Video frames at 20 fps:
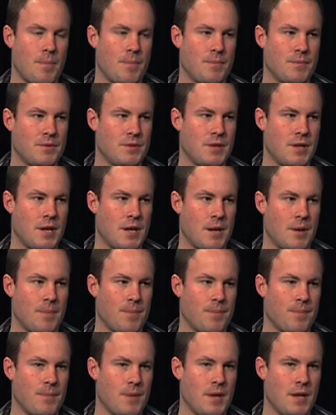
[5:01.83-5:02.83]
up to,
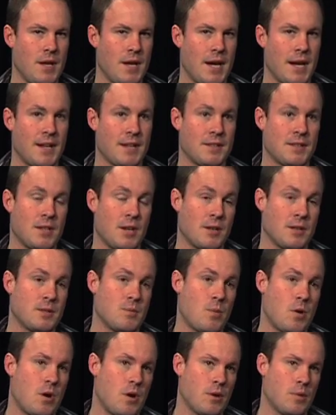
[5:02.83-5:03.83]
I got to start
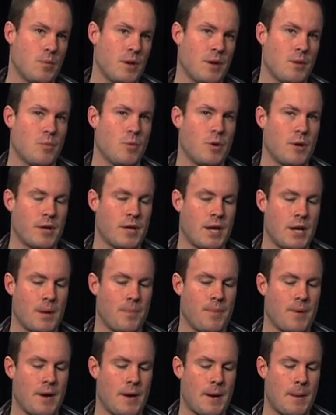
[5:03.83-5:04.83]
small and work
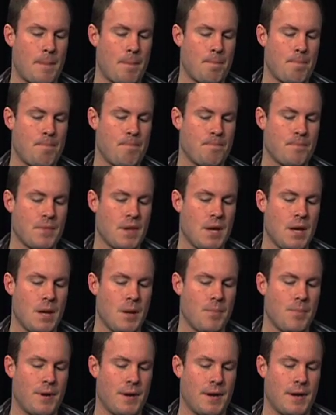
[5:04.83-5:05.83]
up.
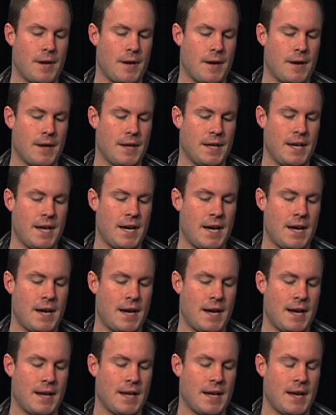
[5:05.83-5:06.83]

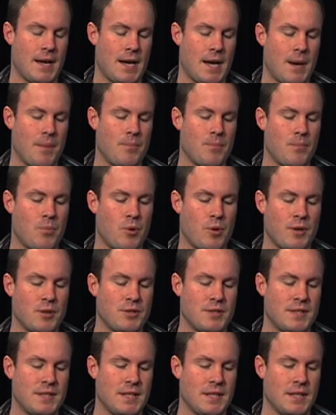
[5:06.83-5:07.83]
Yeah, I'm more
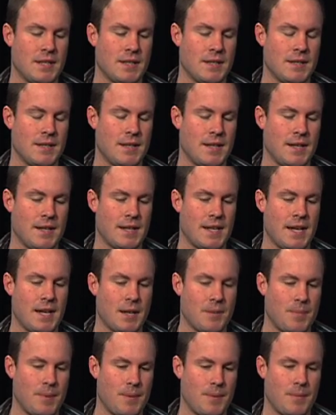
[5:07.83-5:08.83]
interested in
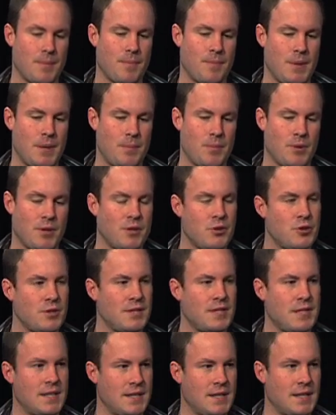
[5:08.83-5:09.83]
getting people
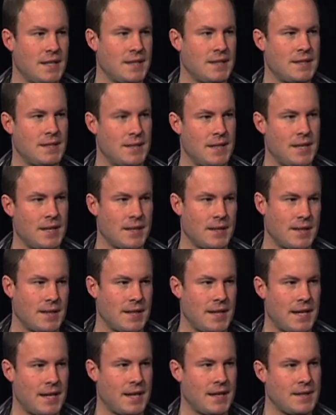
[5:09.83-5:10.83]
interested in this and
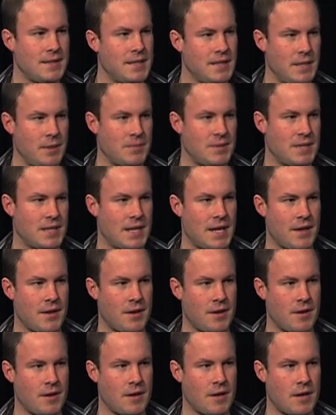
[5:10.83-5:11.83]
getting a team
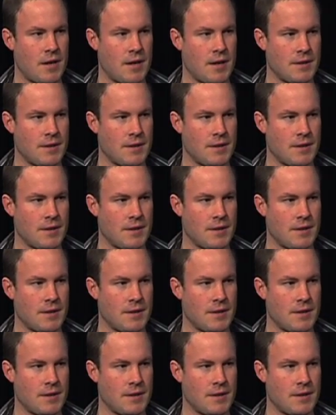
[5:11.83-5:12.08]
together